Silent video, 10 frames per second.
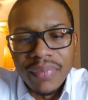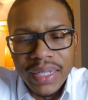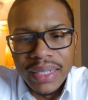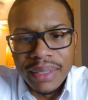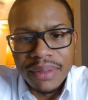
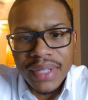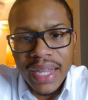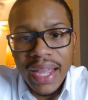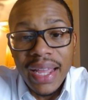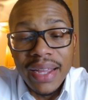I was like,
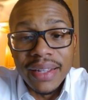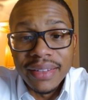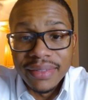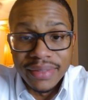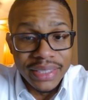hey,
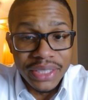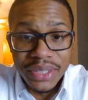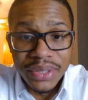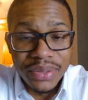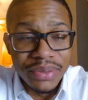
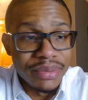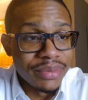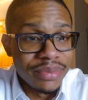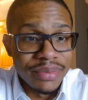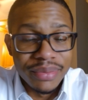
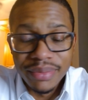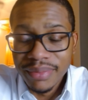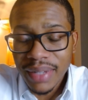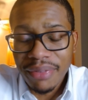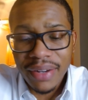
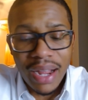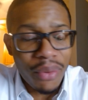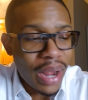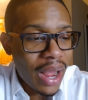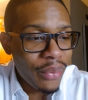I
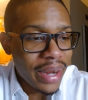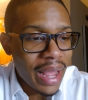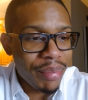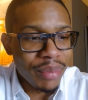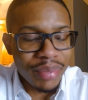forgot how it happened,